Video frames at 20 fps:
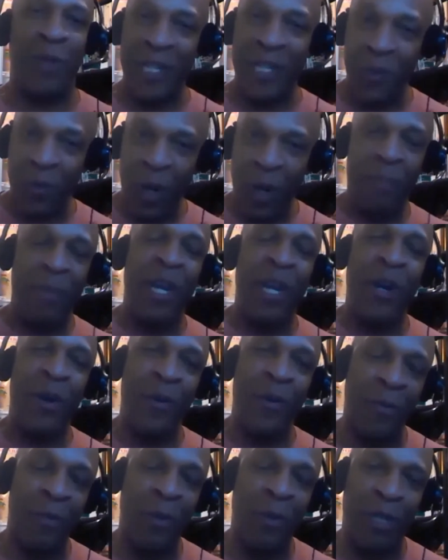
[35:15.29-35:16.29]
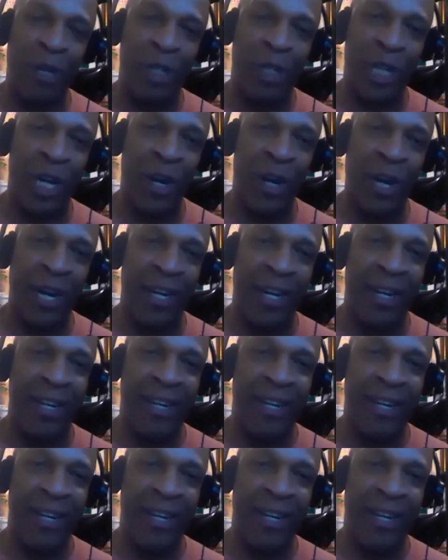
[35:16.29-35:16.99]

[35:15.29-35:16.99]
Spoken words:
That's what I'm hearing from what you're sharing.